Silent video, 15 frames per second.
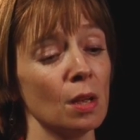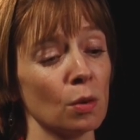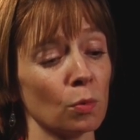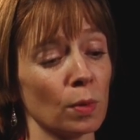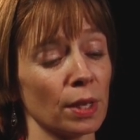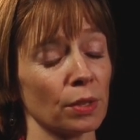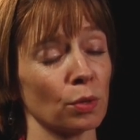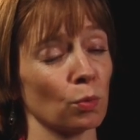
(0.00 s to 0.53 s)

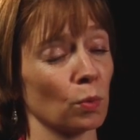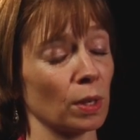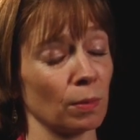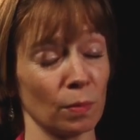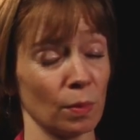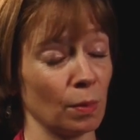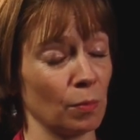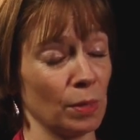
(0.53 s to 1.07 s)
With what
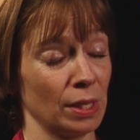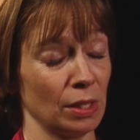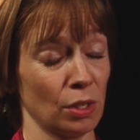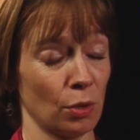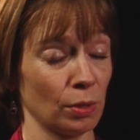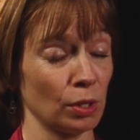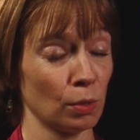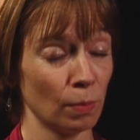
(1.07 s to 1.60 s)
we didn't
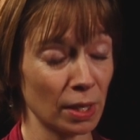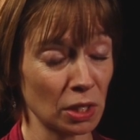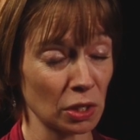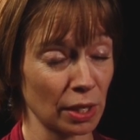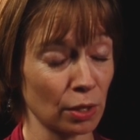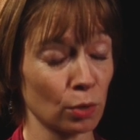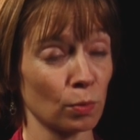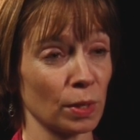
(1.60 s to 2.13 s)
know until much
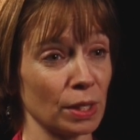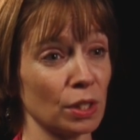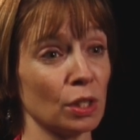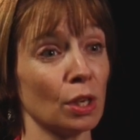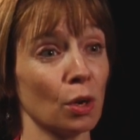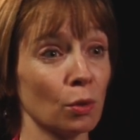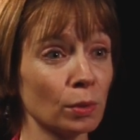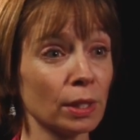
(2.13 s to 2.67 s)
later was
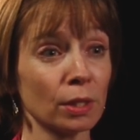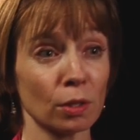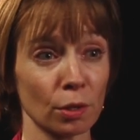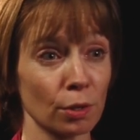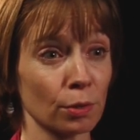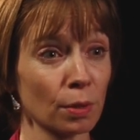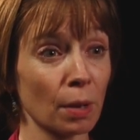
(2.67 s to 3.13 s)
the only neuro,